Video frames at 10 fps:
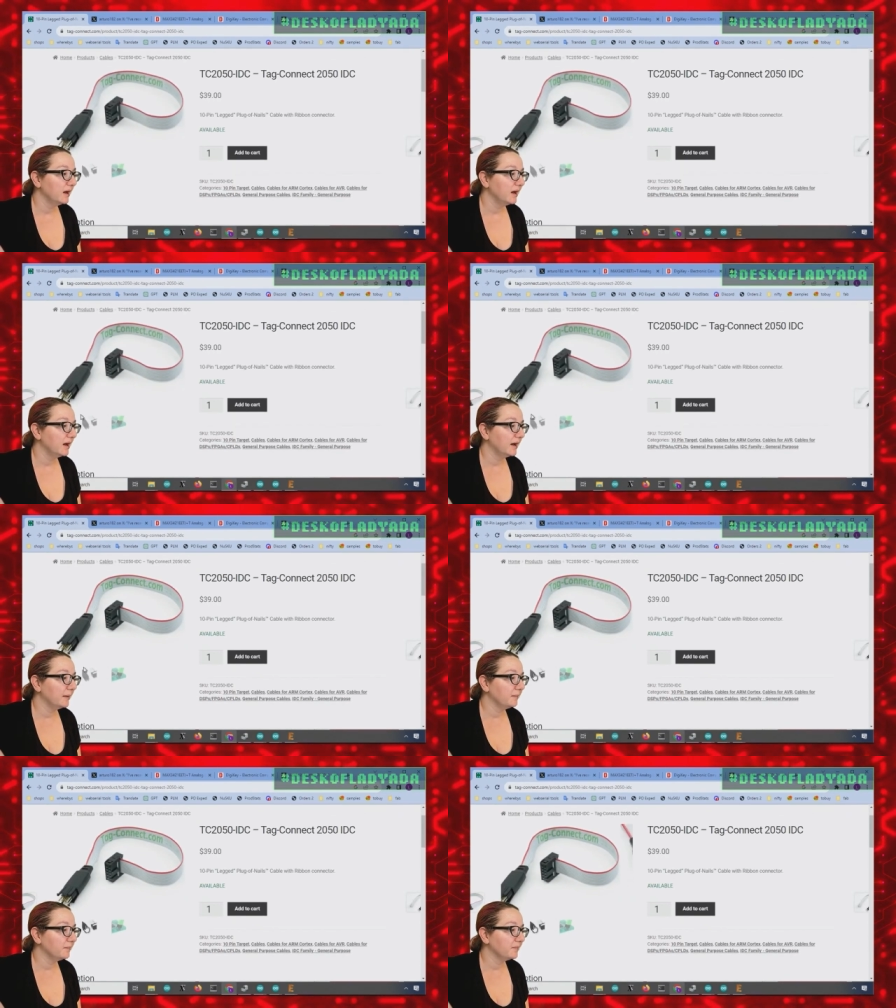
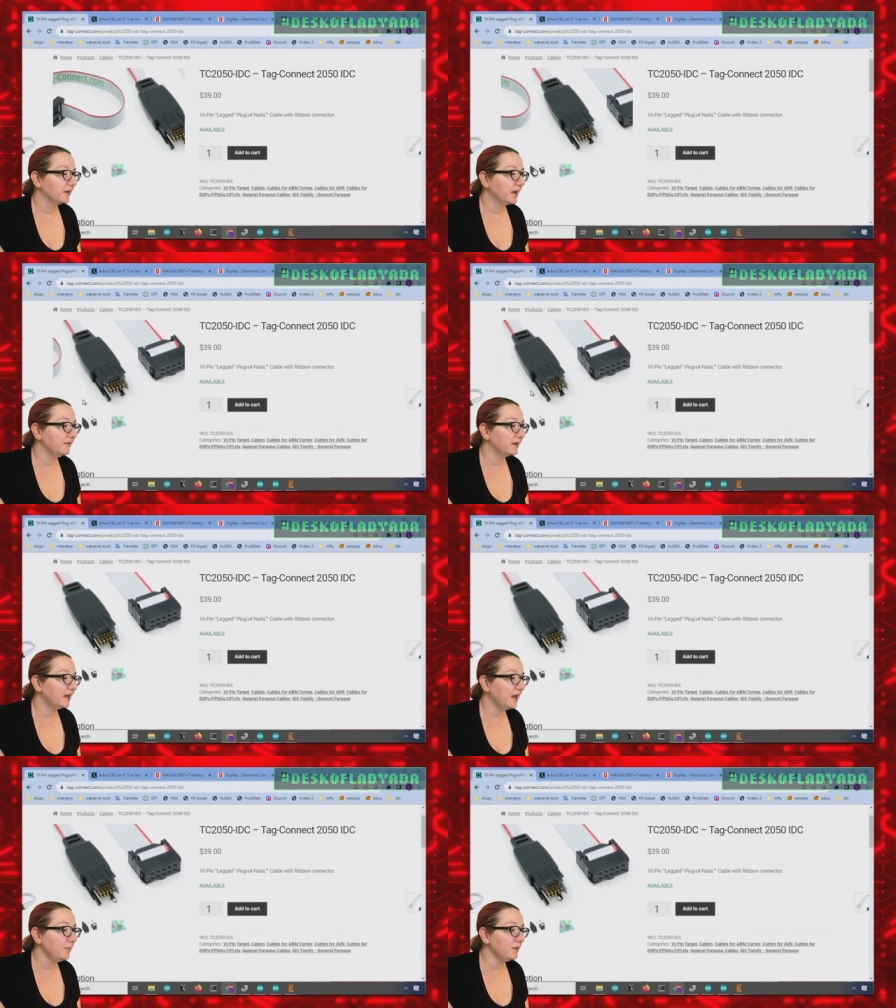Um, and the
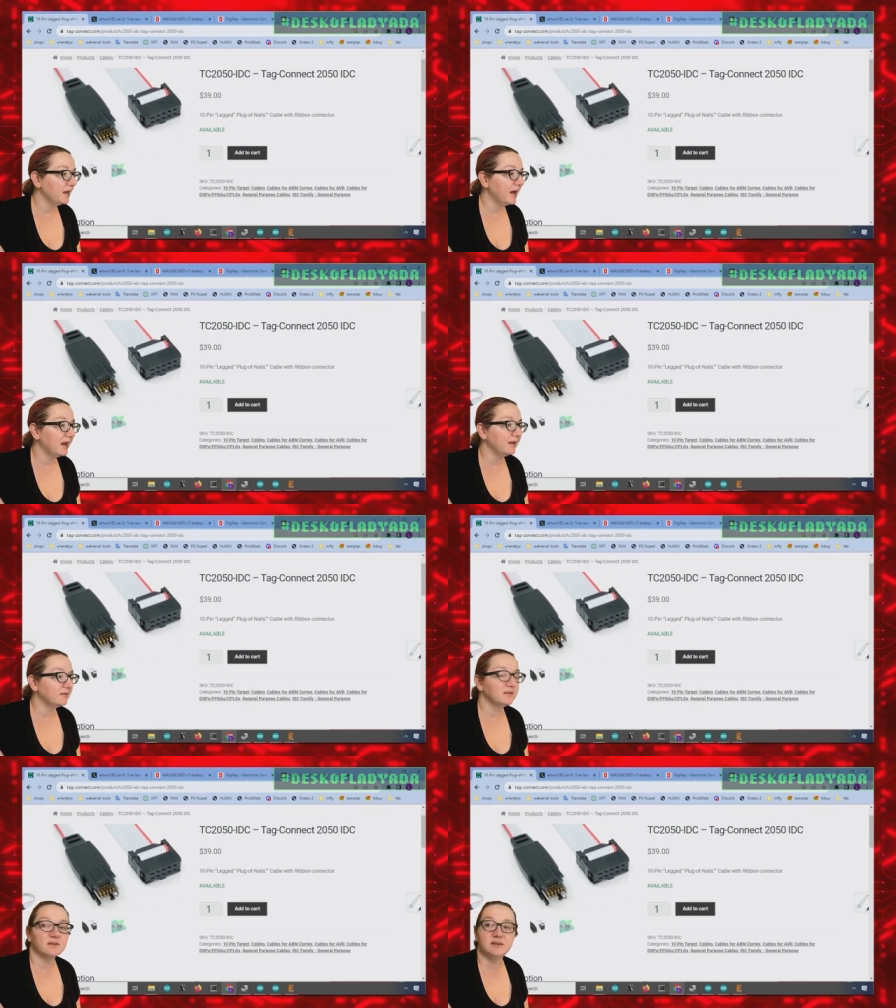cable
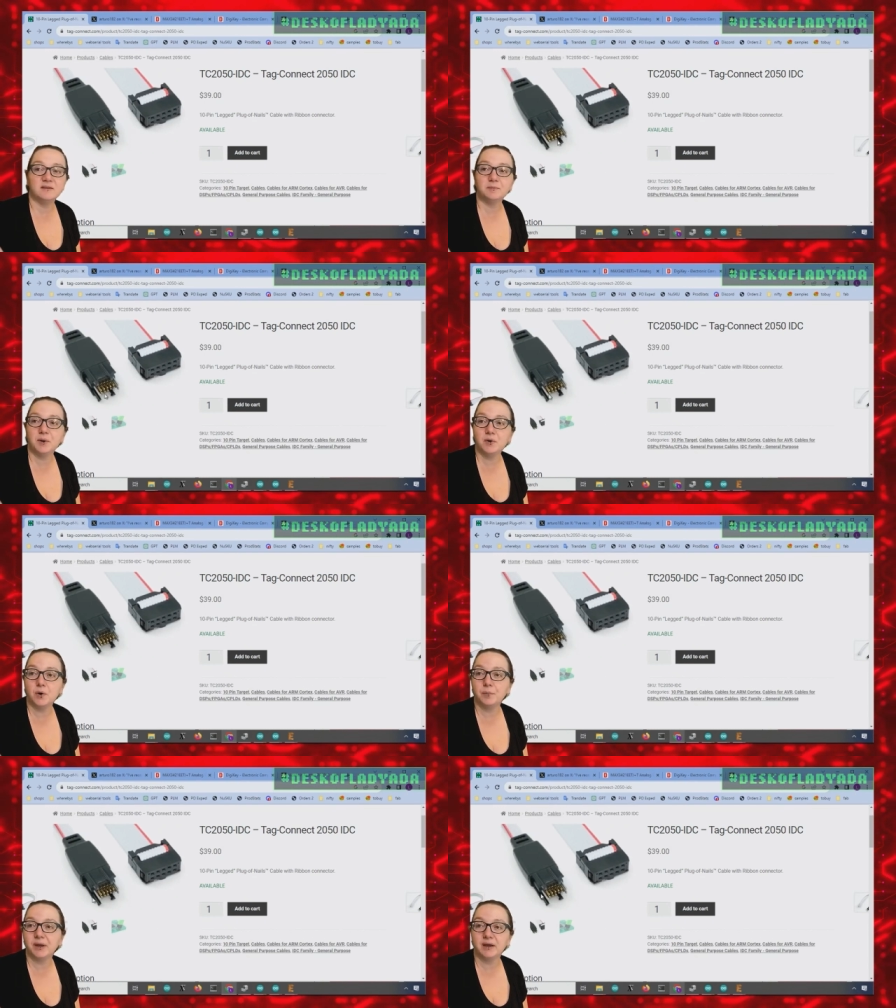has these
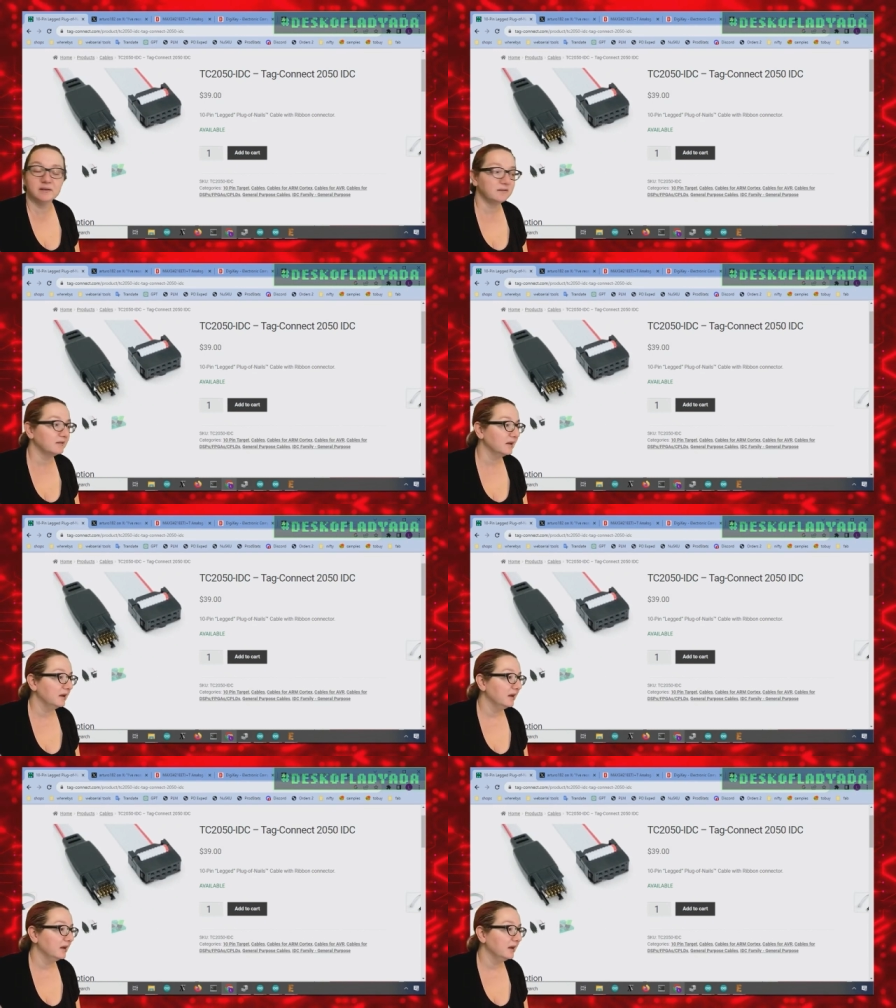pogo pins,